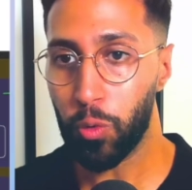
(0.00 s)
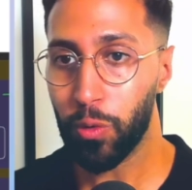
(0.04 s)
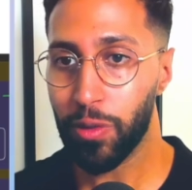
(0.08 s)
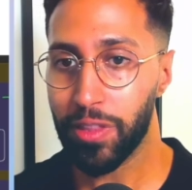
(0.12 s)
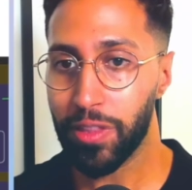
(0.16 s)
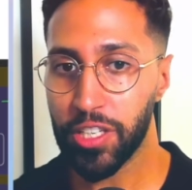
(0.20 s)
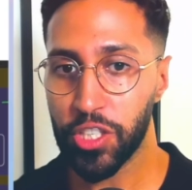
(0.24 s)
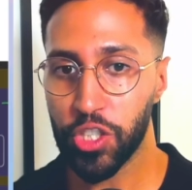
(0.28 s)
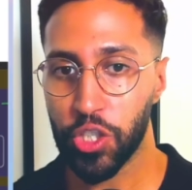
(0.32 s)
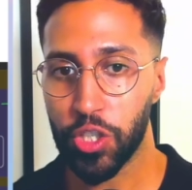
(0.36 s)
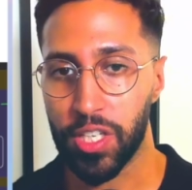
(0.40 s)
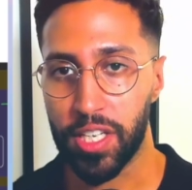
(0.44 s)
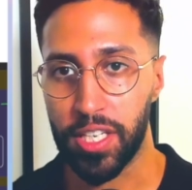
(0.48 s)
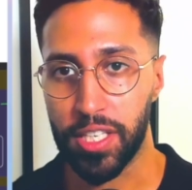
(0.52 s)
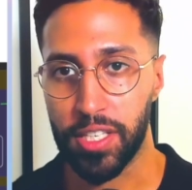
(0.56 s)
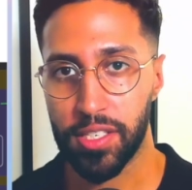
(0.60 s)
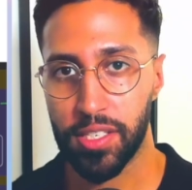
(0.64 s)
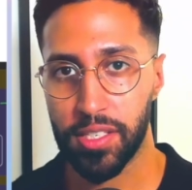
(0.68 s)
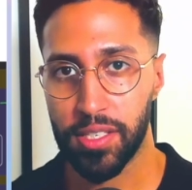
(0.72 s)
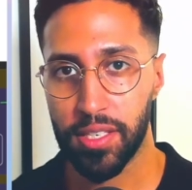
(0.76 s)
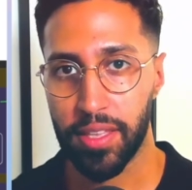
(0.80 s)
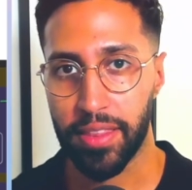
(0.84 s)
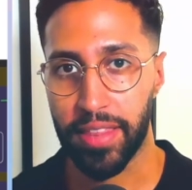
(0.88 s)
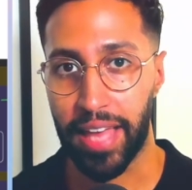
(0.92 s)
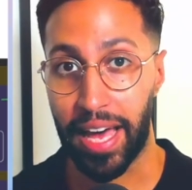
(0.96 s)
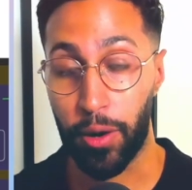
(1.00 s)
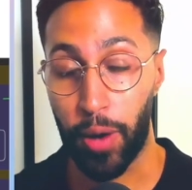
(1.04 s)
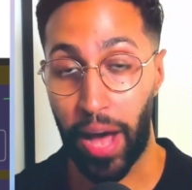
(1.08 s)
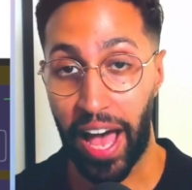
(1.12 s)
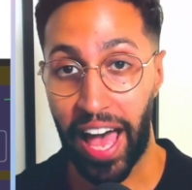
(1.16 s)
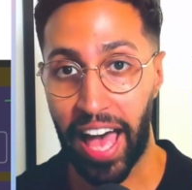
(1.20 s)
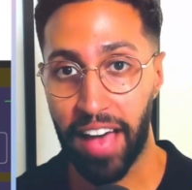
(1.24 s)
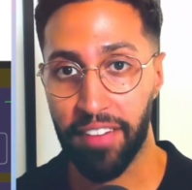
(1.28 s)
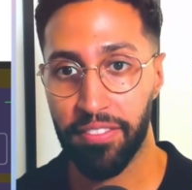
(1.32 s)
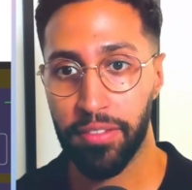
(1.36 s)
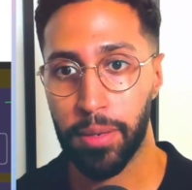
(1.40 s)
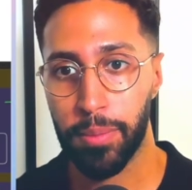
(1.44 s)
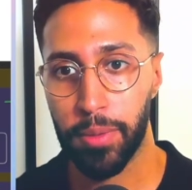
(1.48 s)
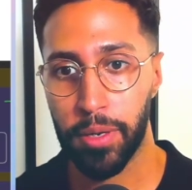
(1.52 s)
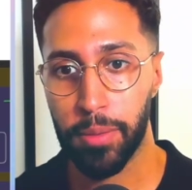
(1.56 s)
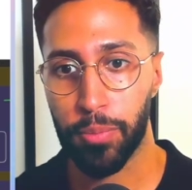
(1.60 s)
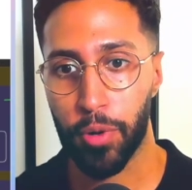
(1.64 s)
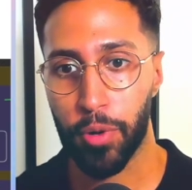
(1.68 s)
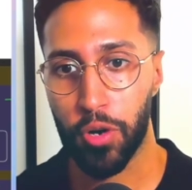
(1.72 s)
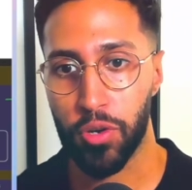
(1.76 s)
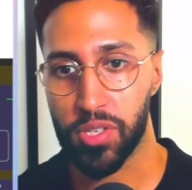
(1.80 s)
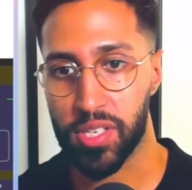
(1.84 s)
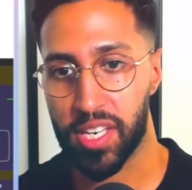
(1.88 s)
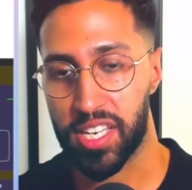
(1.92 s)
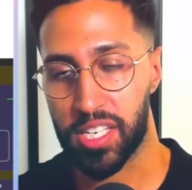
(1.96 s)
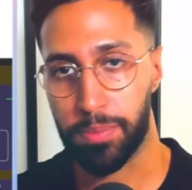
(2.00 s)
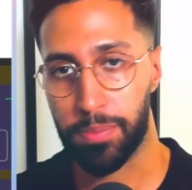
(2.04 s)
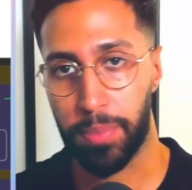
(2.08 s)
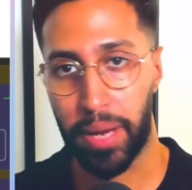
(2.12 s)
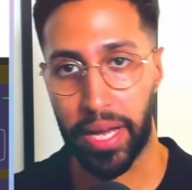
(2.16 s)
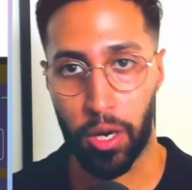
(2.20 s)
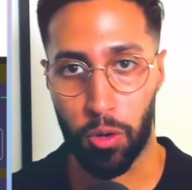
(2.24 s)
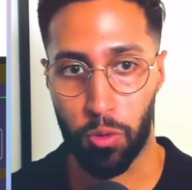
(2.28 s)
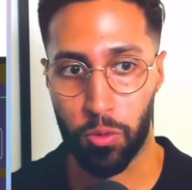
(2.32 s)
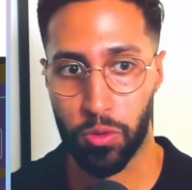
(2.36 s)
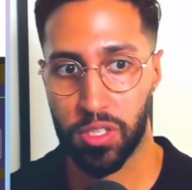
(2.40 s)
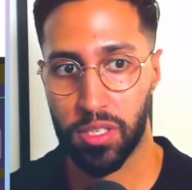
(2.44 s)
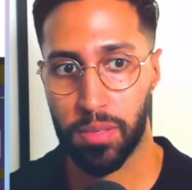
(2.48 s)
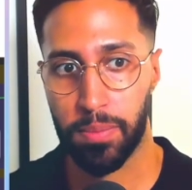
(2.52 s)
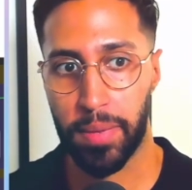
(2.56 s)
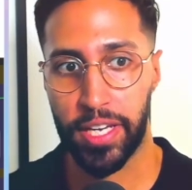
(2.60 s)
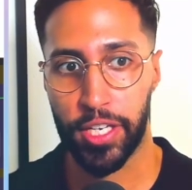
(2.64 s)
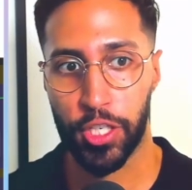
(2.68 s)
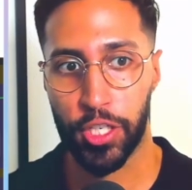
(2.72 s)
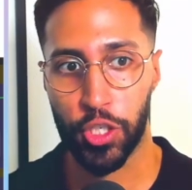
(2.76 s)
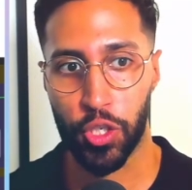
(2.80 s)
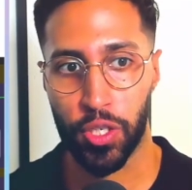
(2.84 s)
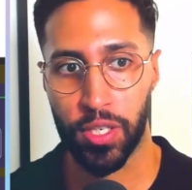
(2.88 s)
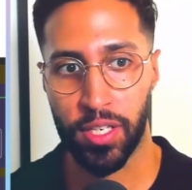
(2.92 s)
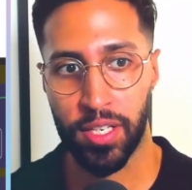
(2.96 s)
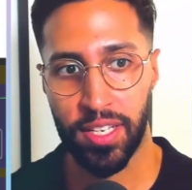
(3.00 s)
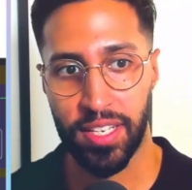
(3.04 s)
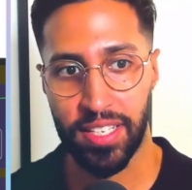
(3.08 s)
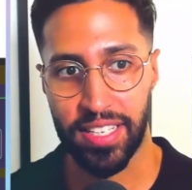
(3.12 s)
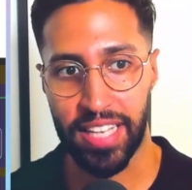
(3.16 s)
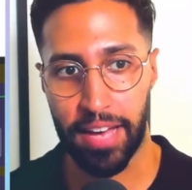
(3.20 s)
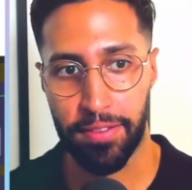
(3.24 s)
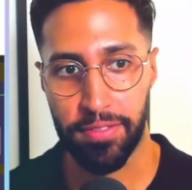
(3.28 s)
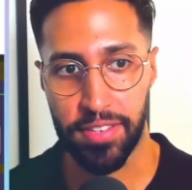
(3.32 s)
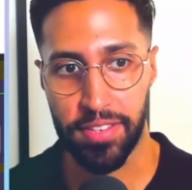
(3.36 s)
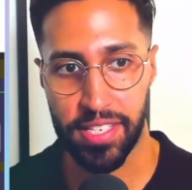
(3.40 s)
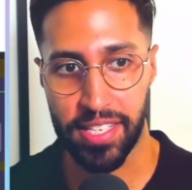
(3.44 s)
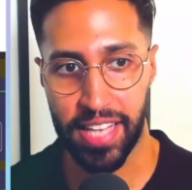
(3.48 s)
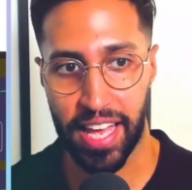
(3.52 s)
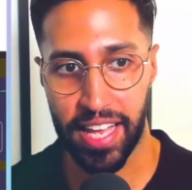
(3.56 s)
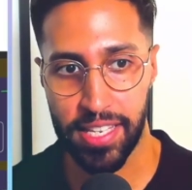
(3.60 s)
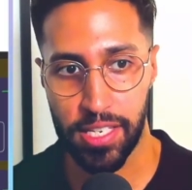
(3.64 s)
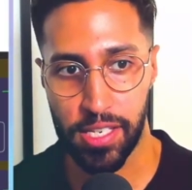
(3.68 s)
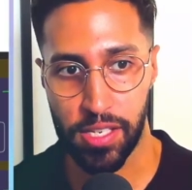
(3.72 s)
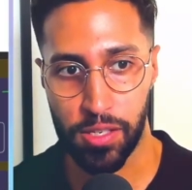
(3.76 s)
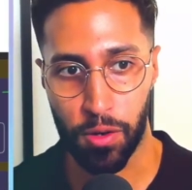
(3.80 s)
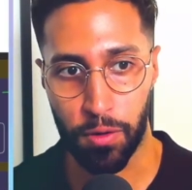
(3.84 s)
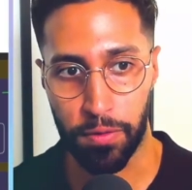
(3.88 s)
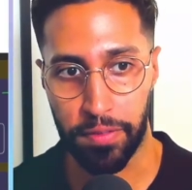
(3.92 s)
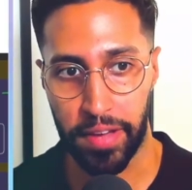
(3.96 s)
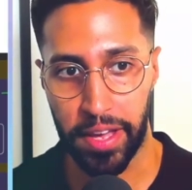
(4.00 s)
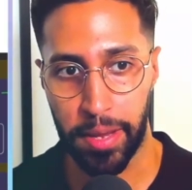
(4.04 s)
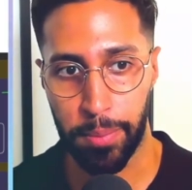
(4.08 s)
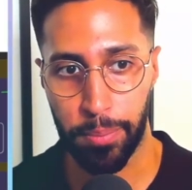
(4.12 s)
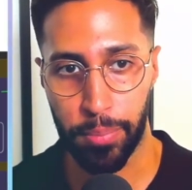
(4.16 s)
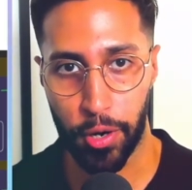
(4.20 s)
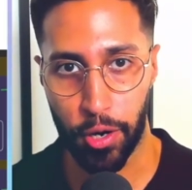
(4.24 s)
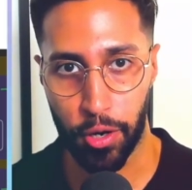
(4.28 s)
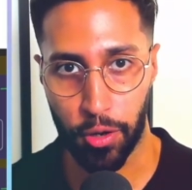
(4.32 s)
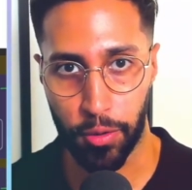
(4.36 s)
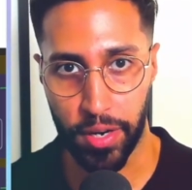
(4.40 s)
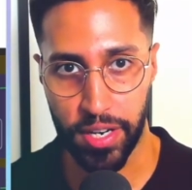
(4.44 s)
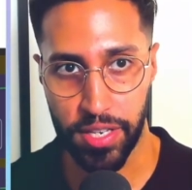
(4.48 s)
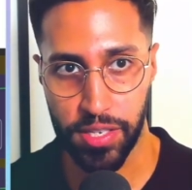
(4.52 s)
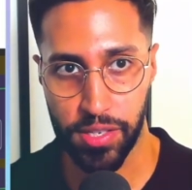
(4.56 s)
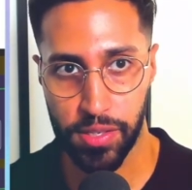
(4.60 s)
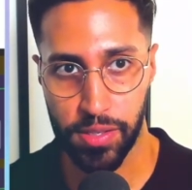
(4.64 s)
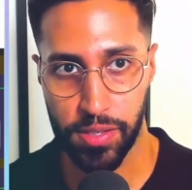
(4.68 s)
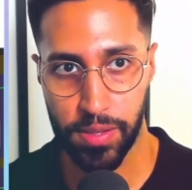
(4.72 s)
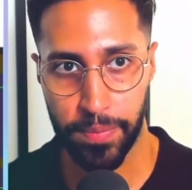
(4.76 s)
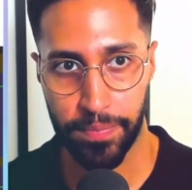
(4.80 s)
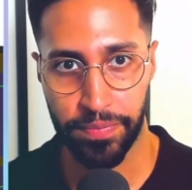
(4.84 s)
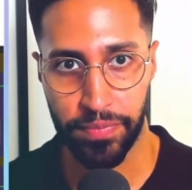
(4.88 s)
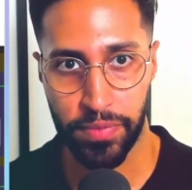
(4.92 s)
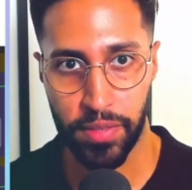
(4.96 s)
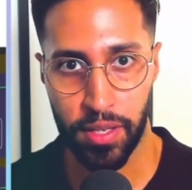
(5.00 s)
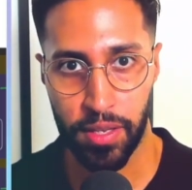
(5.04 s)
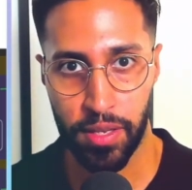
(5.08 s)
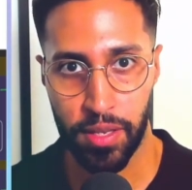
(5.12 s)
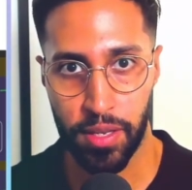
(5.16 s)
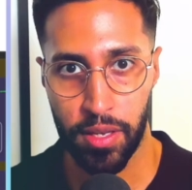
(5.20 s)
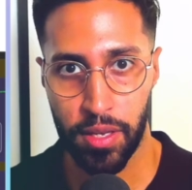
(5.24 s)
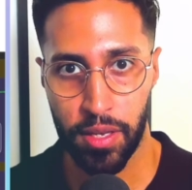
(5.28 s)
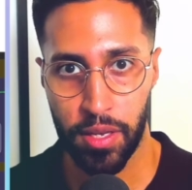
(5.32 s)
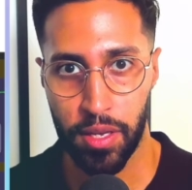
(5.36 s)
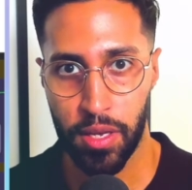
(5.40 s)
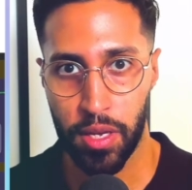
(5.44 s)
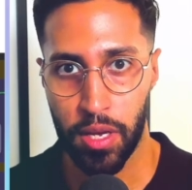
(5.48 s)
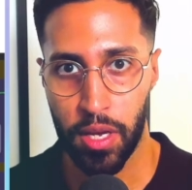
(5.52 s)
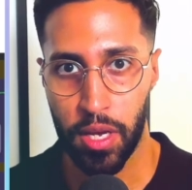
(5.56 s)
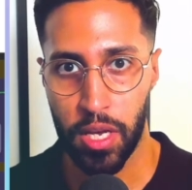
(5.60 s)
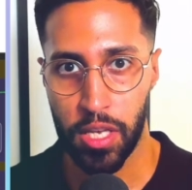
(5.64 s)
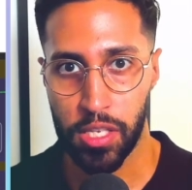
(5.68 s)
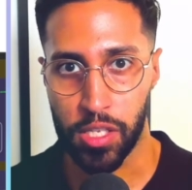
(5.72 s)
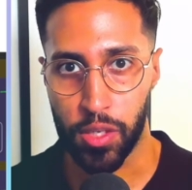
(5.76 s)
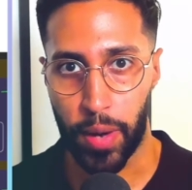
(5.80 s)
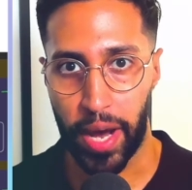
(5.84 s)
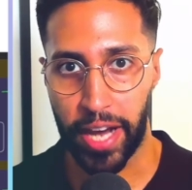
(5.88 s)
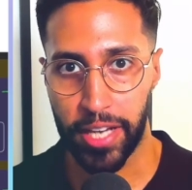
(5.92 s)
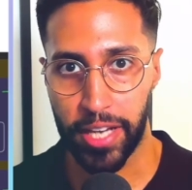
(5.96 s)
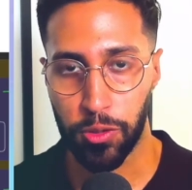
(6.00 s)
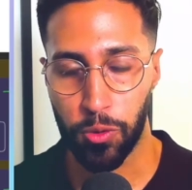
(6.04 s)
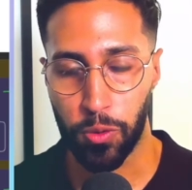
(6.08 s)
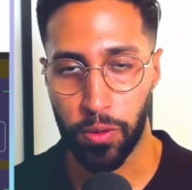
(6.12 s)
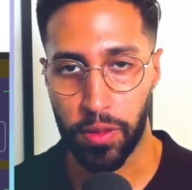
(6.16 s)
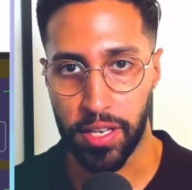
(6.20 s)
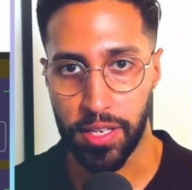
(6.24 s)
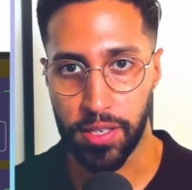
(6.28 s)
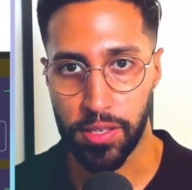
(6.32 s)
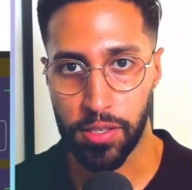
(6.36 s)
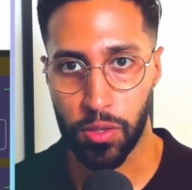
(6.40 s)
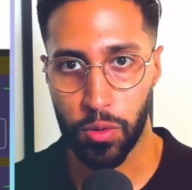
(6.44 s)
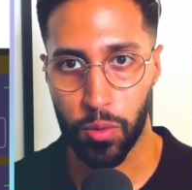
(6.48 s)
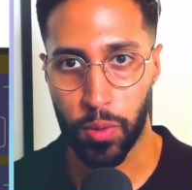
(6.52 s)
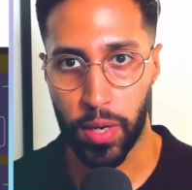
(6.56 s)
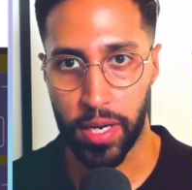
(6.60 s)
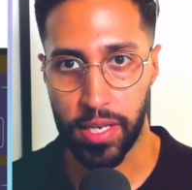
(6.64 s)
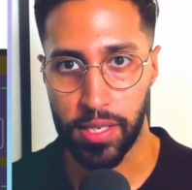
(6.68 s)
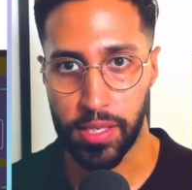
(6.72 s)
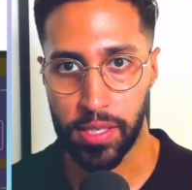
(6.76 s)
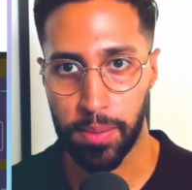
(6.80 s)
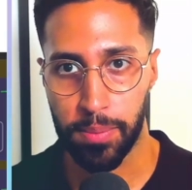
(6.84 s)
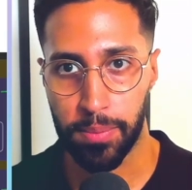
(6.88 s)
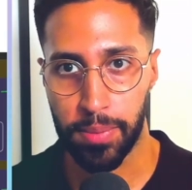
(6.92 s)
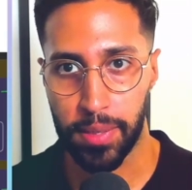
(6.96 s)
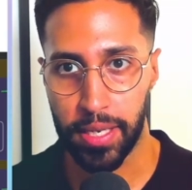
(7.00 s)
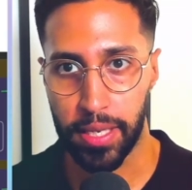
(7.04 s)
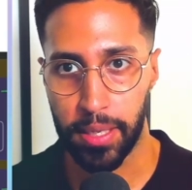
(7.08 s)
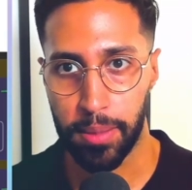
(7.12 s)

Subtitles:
the sheets that haven't been processed by our automation to have a status of in progress. So I do this quite simply